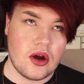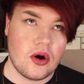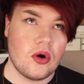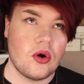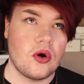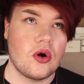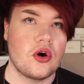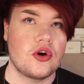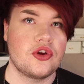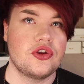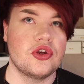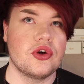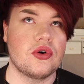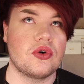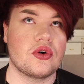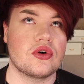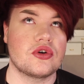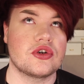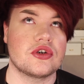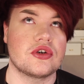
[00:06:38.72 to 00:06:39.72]
Or you
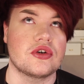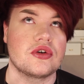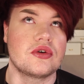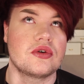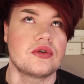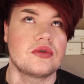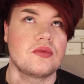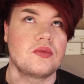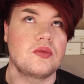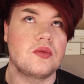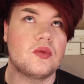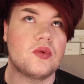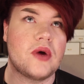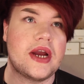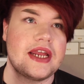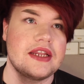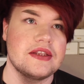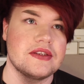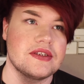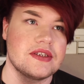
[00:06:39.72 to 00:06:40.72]
order
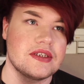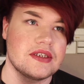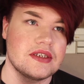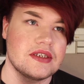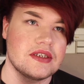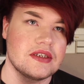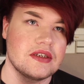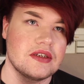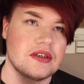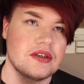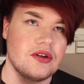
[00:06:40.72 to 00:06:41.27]
Wednesday,